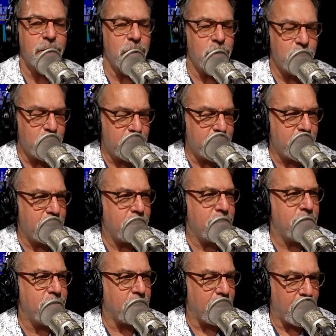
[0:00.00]
that you
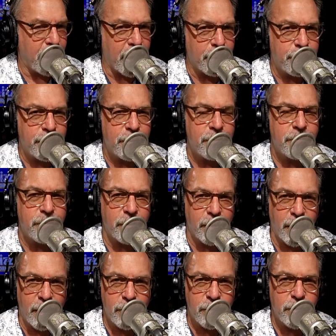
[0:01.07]
give up for
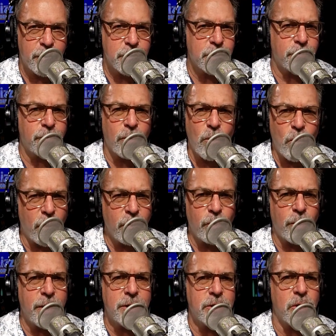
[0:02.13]
others or for one
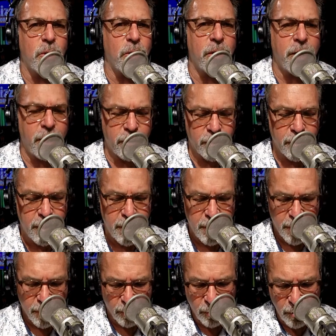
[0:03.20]
reason or another.
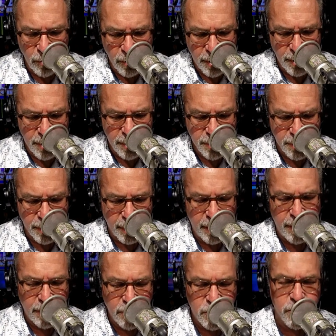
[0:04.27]
Luke is an
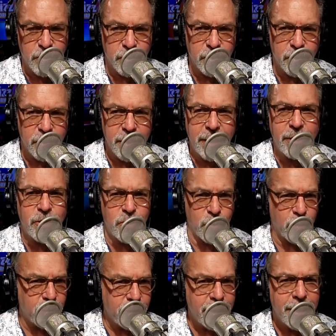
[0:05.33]
intern,
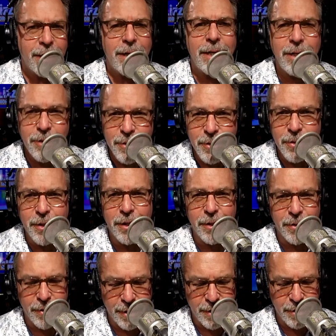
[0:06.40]
intern, intern
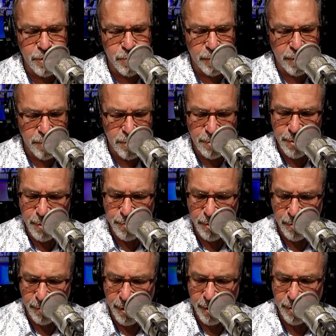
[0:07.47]
here at his radio. Step up
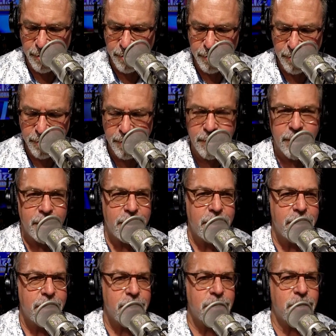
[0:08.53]
to the mic, Luke.
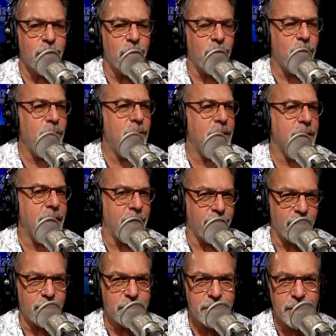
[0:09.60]
So Luke
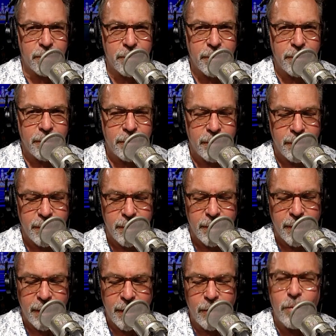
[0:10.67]
gave up something.
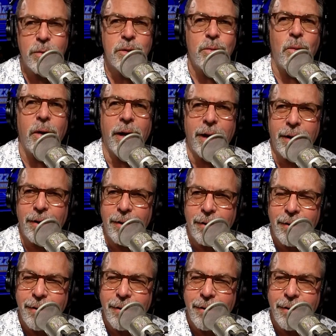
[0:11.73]
It was what?